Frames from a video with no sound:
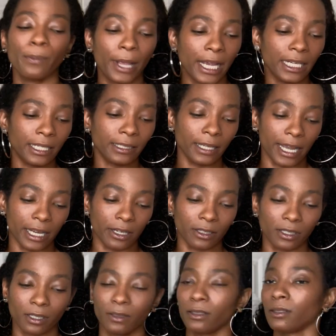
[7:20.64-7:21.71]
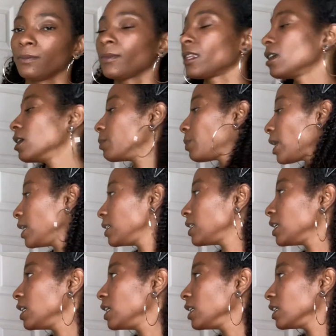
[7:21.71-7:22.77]
to paint in layers.
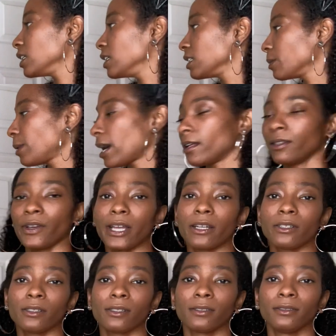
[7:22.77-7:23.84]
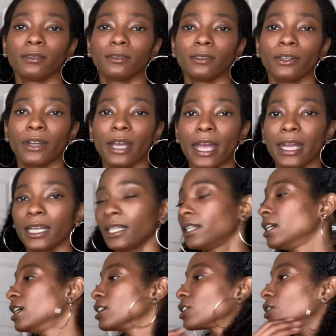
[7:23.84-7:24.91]
Painting is about layers, okay?
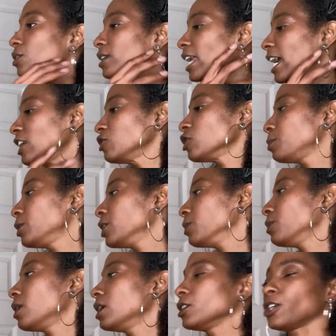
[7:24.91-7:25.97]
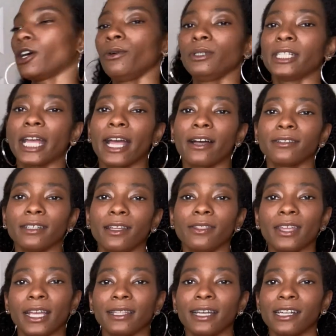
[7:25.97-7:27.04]
So you can't just put one coat down and
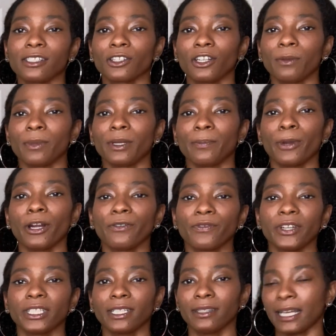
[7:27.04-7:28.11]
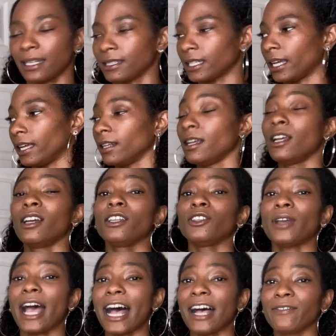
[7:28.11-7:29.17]
think that it's gonna be perfect and that's it.
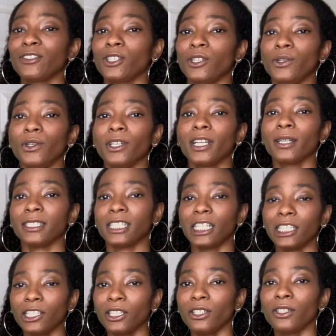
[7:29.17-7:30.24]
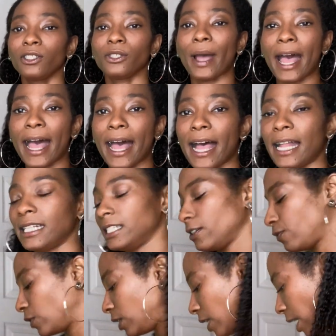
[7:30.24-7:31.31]
You have to continue to add
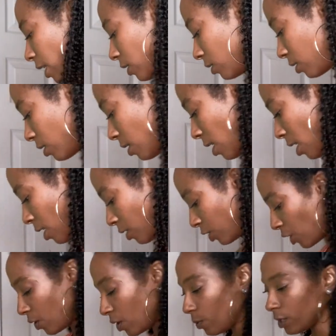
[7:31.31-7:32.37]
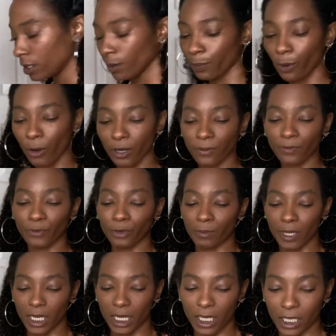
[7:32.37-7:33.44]
different layers. So it was important for
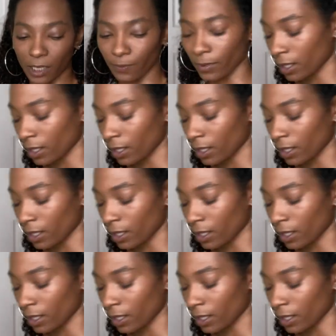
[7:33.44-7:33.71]
me